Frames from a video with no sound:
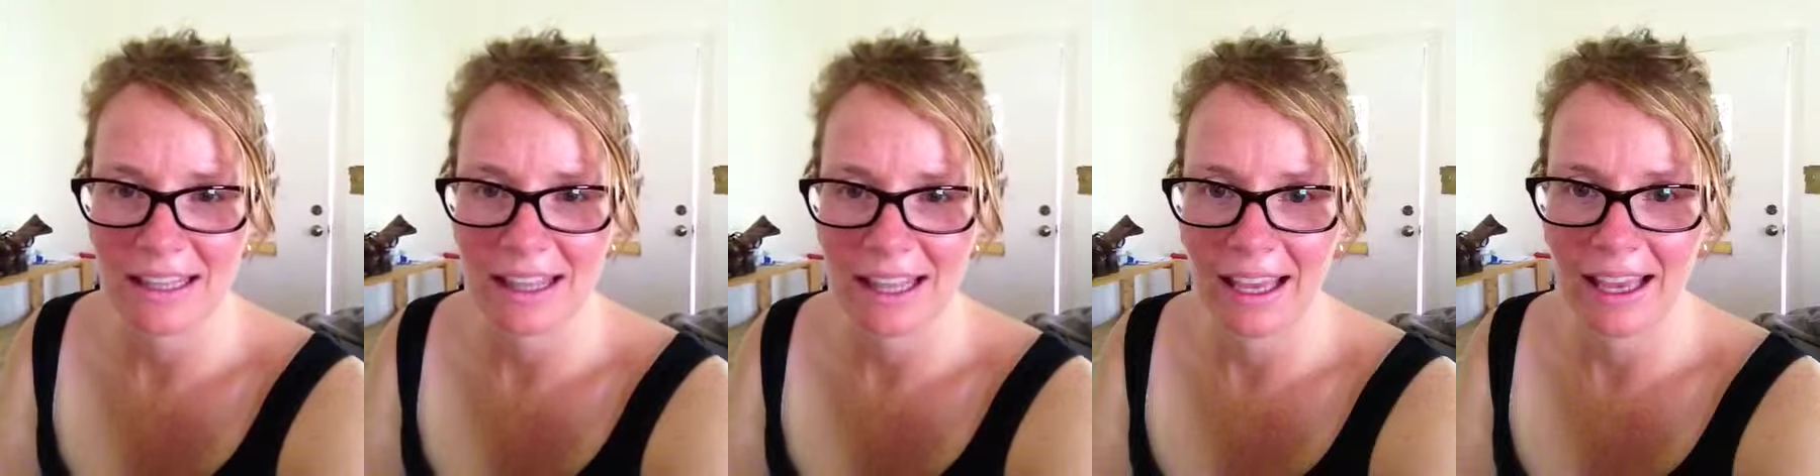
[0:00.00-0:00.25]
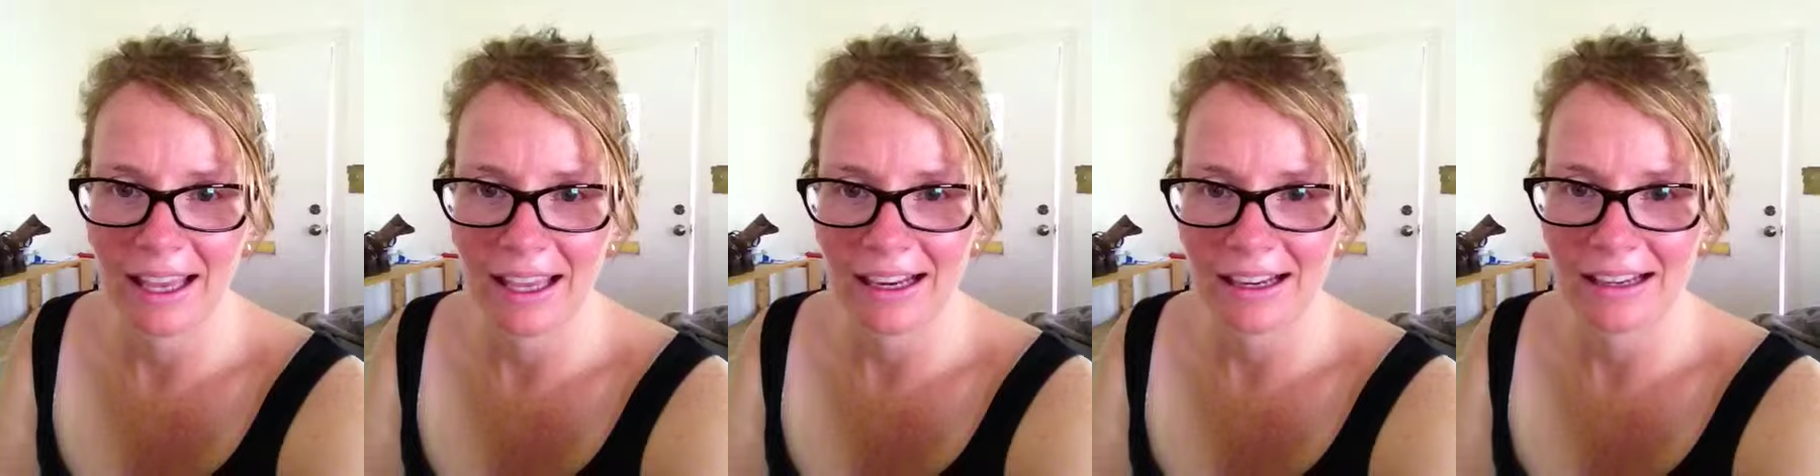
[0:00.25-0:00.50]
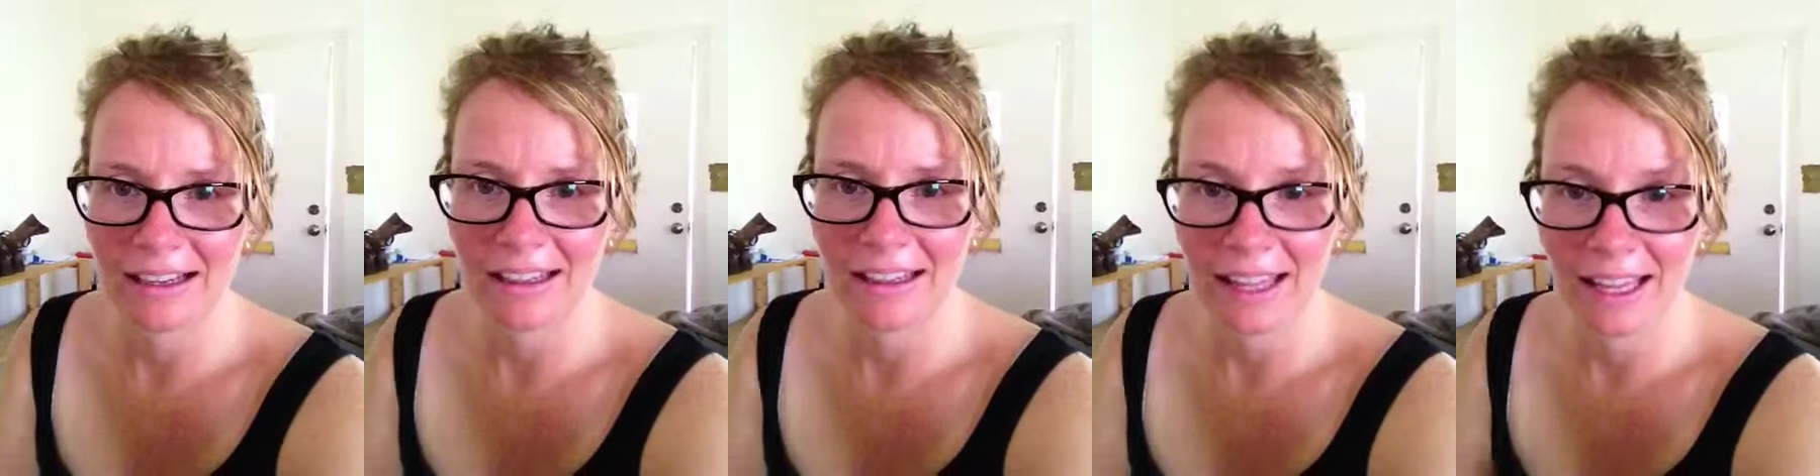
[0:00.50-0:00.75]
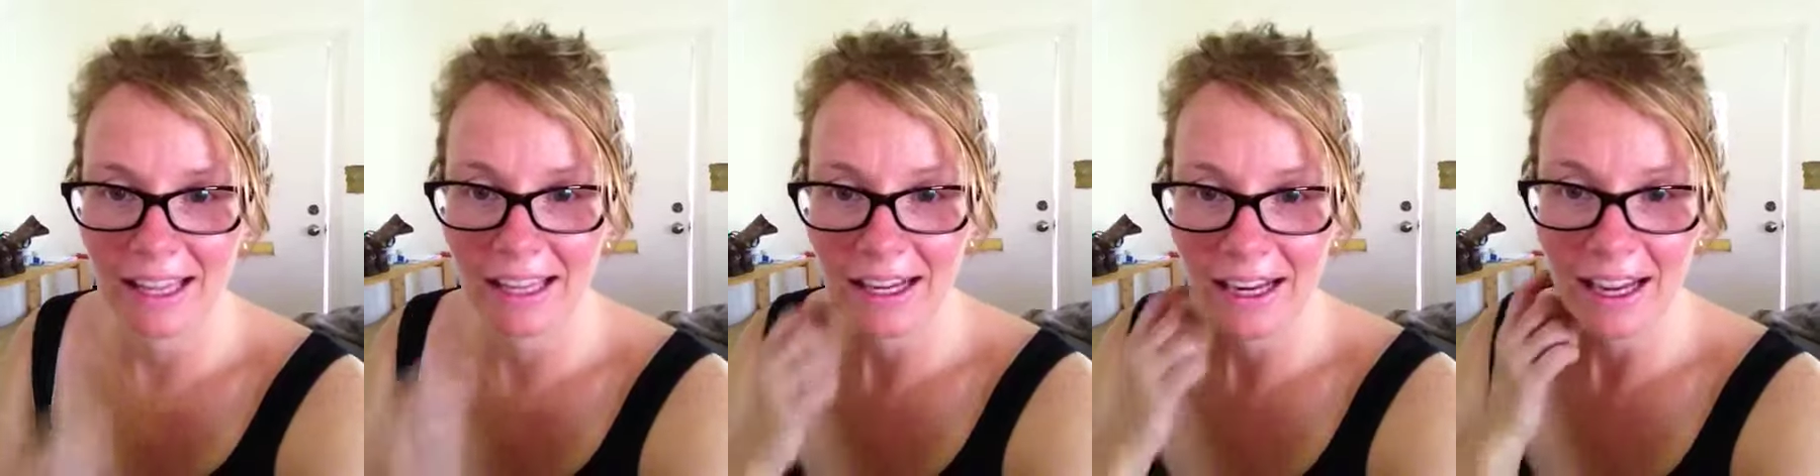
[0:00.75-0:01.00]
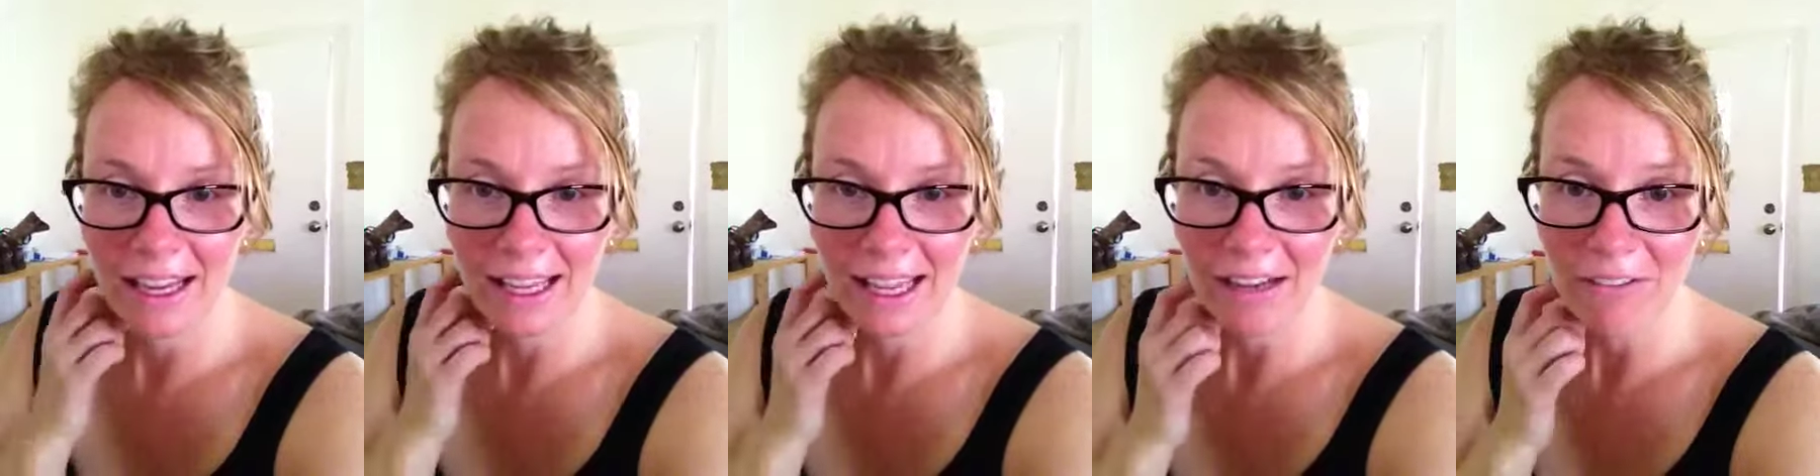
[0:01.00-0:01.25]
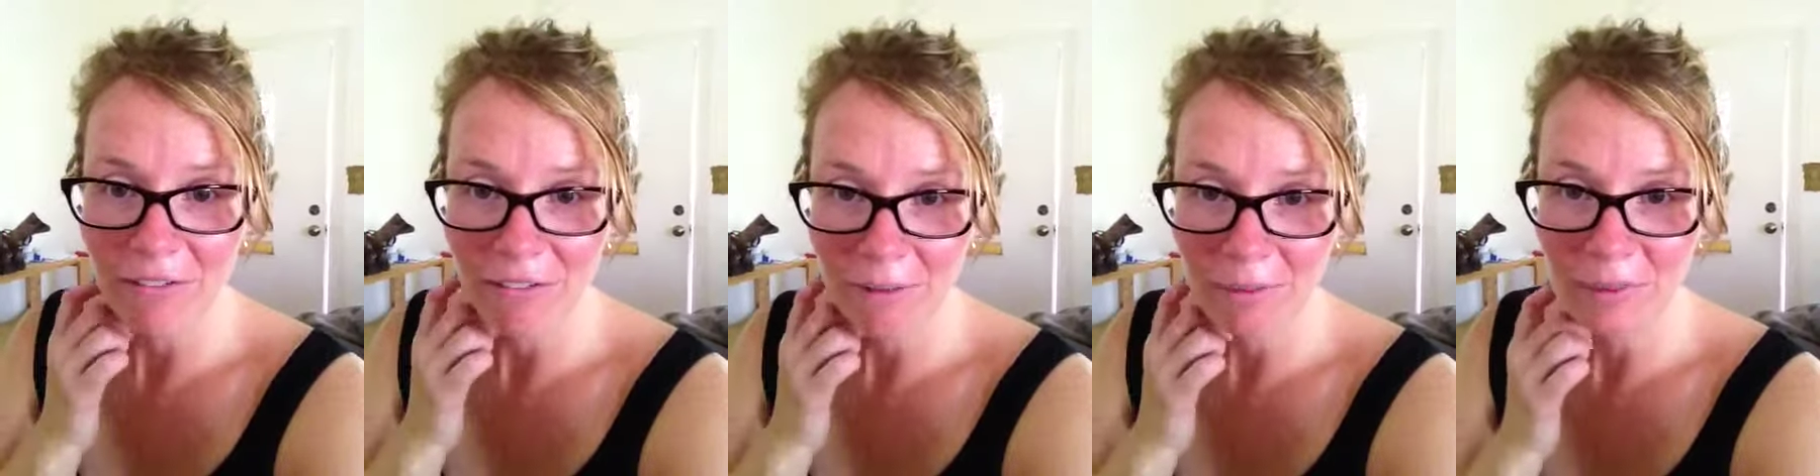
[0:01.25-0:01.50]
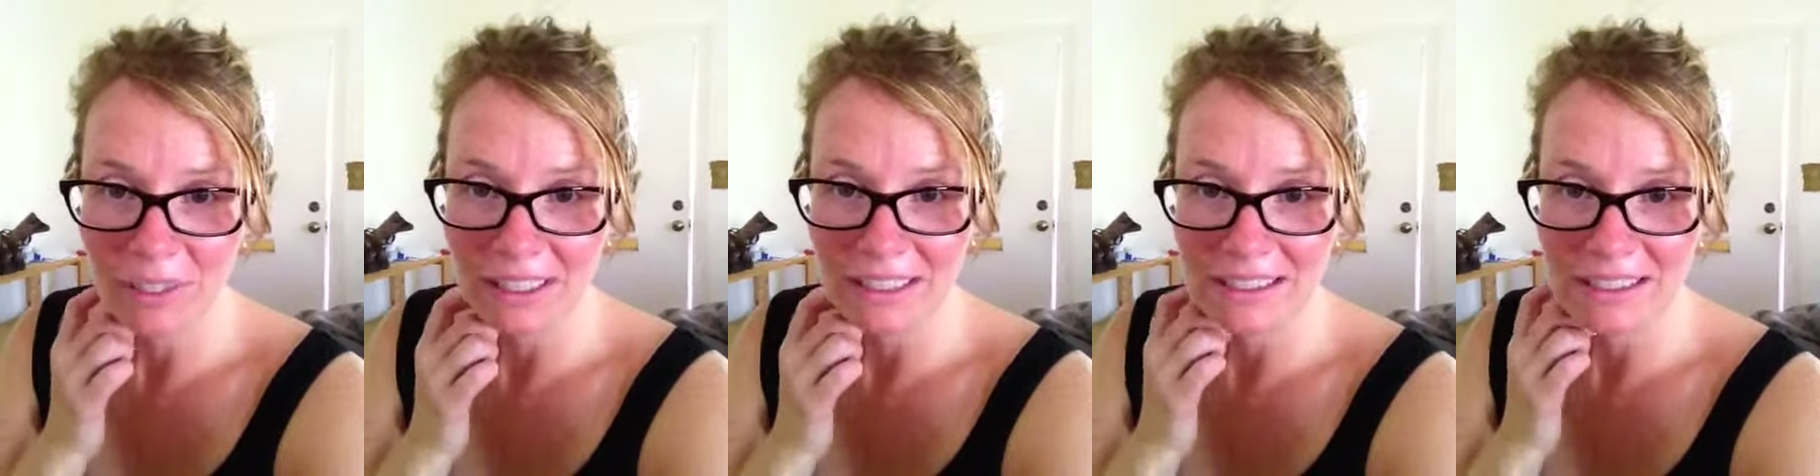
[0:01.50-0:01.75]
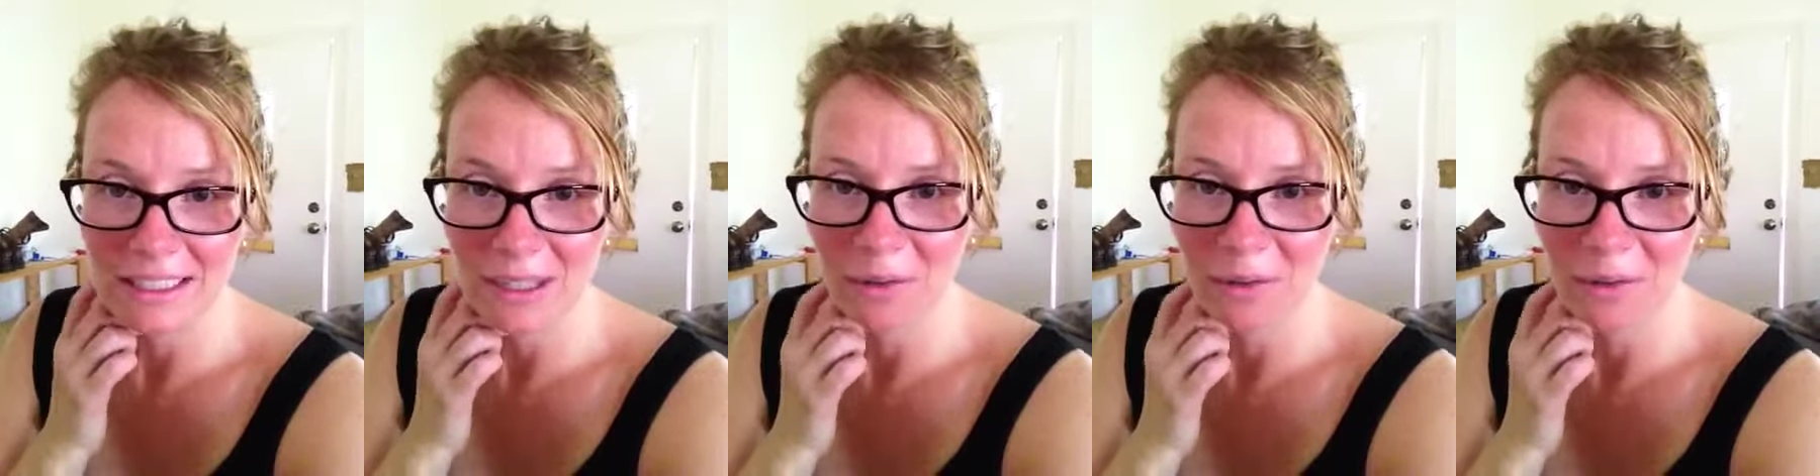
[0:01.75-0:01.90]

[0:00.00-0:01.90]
that I get from this.